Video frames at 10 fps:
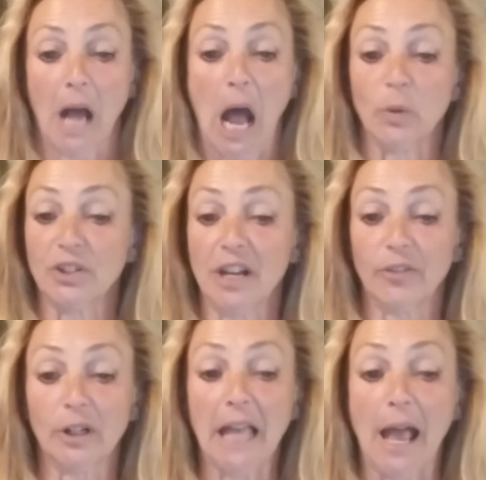I was
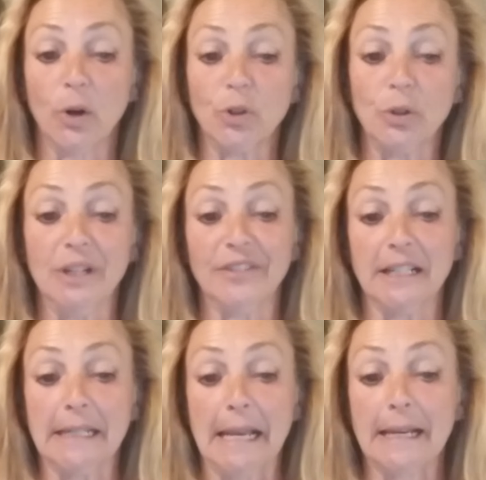never allowed to even
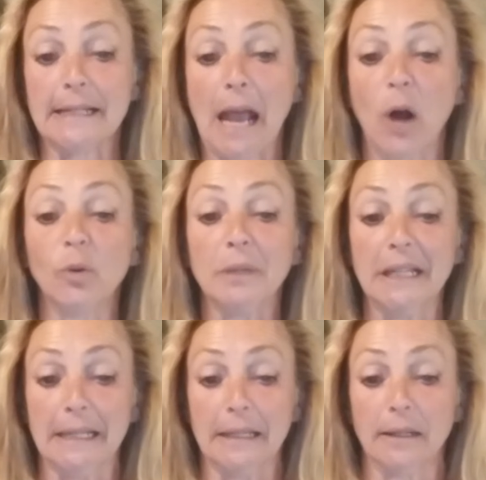attend a town
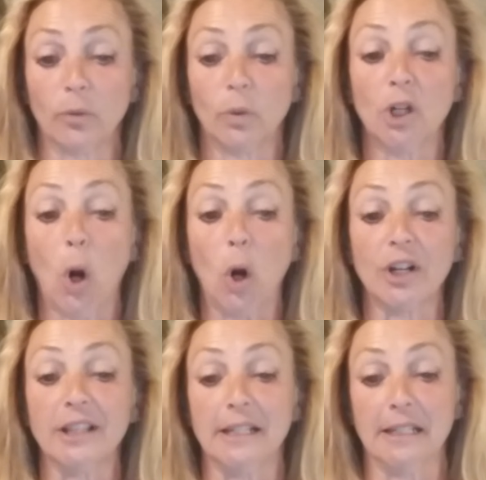meeting
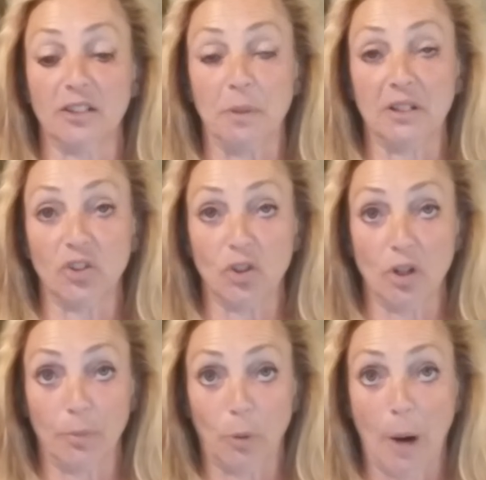regarding the disposition
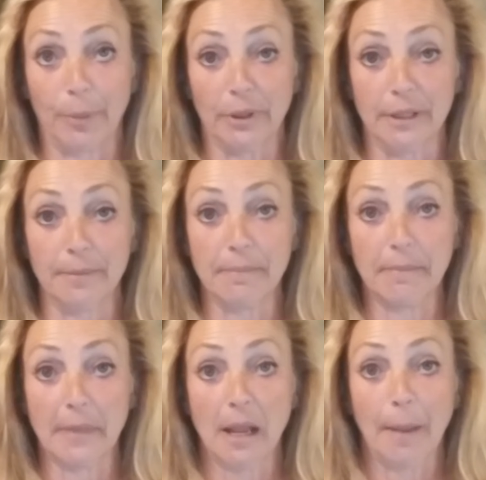of the property
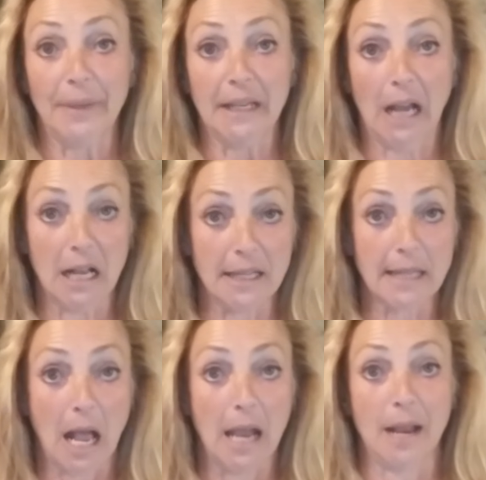
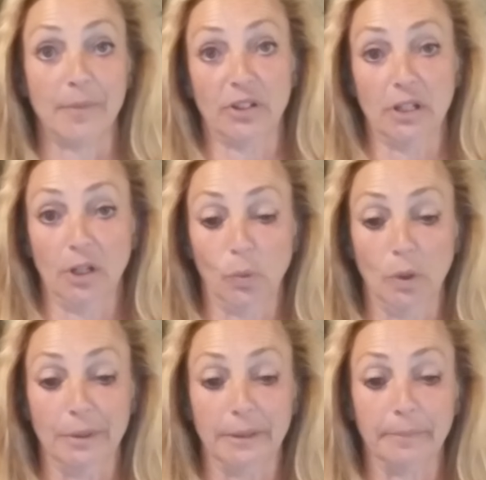because I am a single
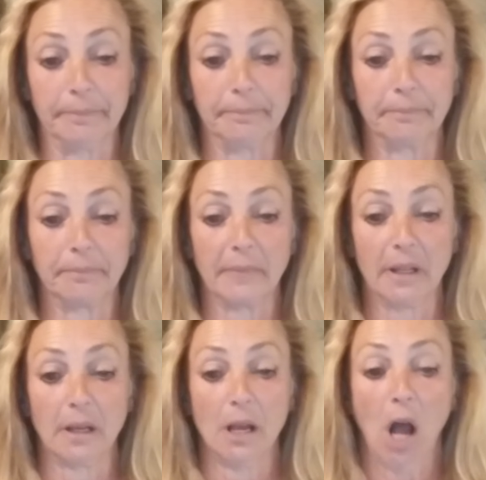woman.
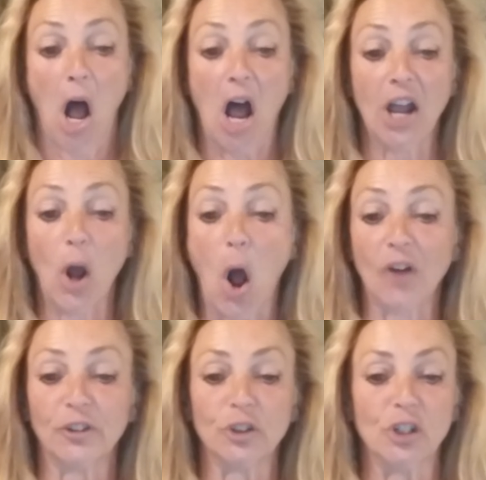I
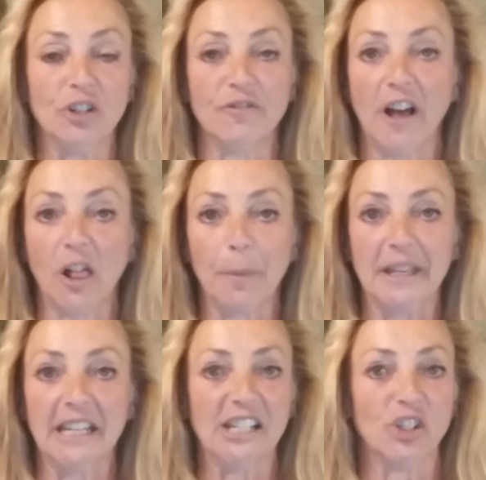offered to develop
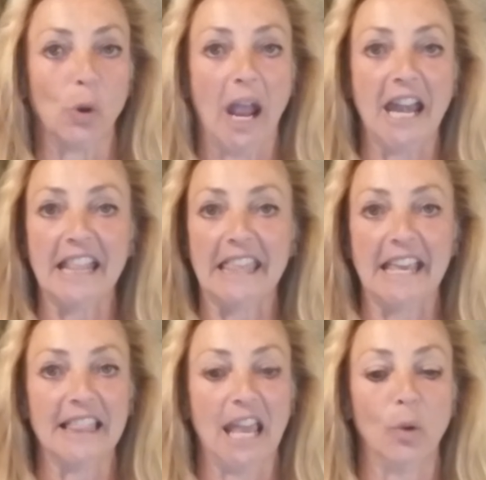it into
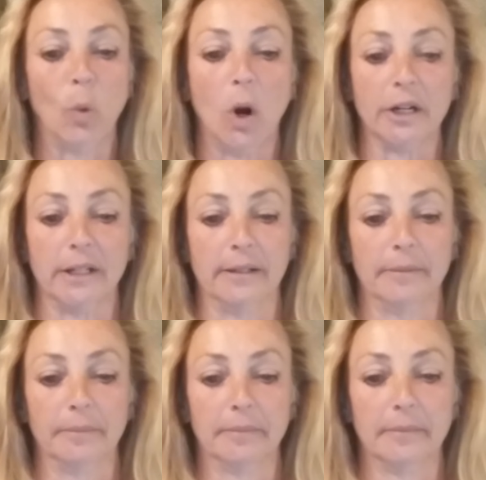anything they wanted.
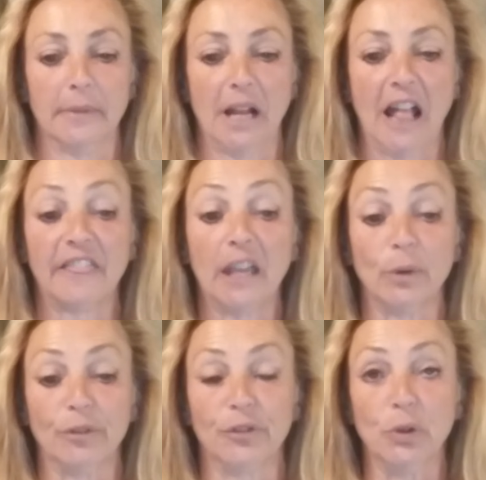They
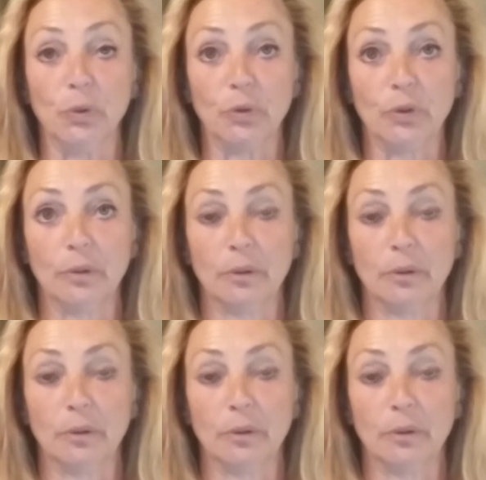refused.